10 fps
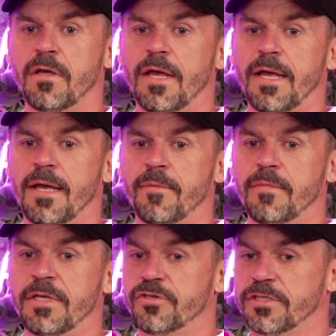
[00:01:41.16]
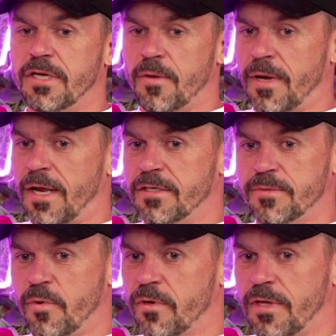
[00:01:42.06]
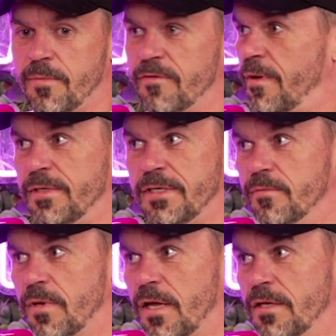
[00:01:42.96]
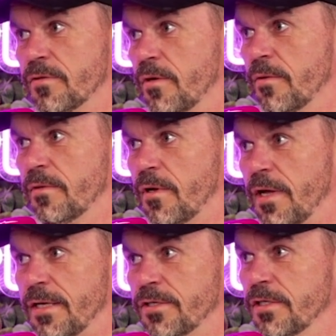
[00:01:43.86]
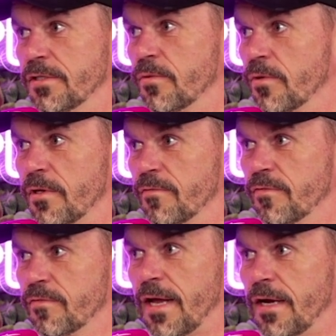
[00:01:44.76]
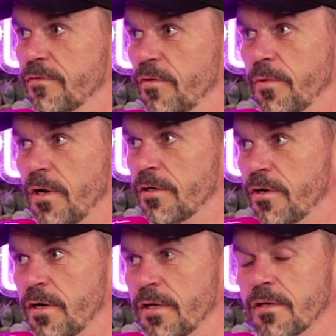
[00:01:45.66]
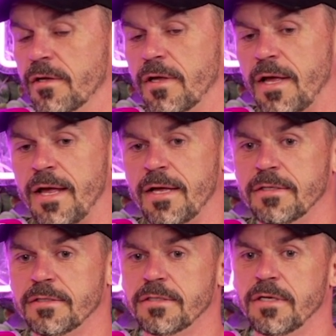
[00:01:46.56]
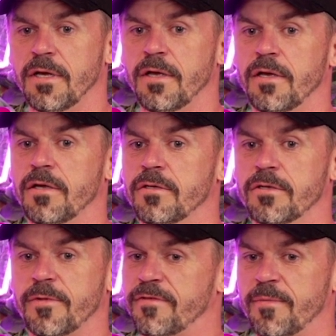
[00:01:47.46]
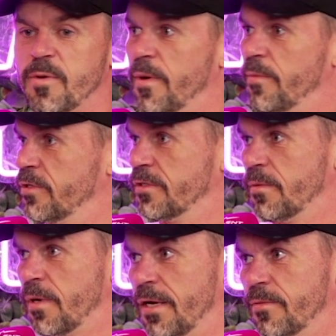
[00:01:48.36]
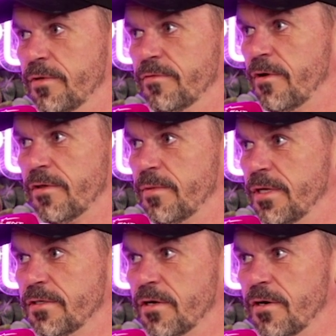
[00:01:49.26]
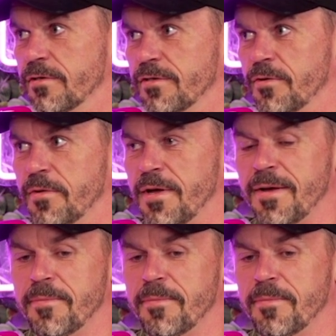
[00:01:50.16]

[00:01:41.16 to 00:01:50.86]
Interestingly, I played a sport that my family didn't play, so I entered into the world of Gaelic football and hurling, and none of my family members had played it. My father played soccer, so